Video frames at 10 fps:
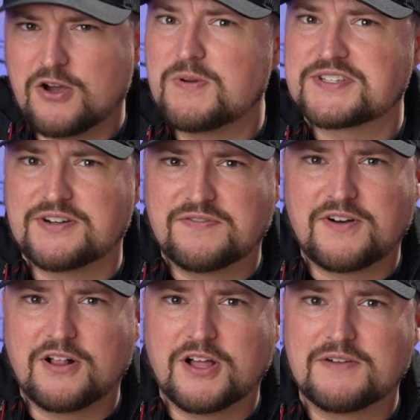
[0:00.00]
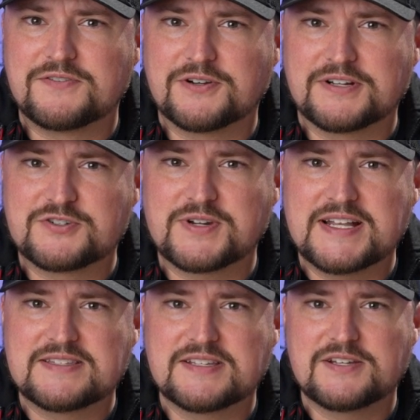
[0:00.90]
oh, it's gonna fall off during
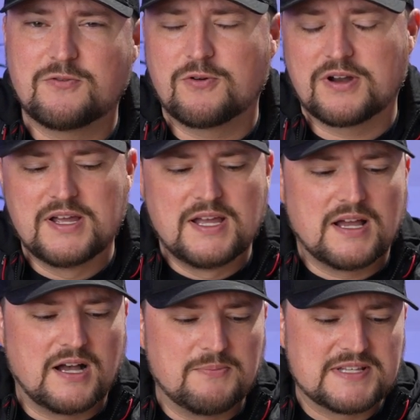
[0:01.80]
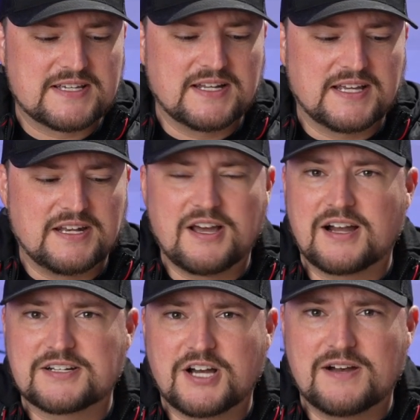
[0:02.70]
transit, or it's gonna get
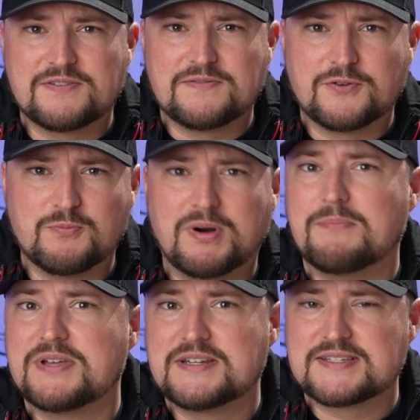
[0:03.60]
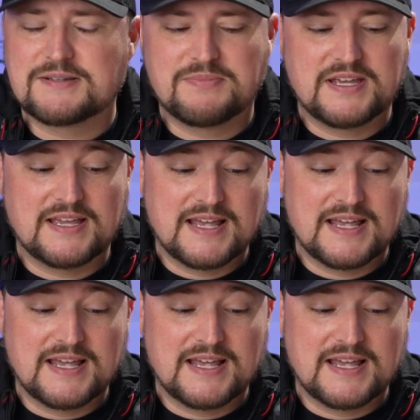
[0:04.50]
knocked off if you bump into something.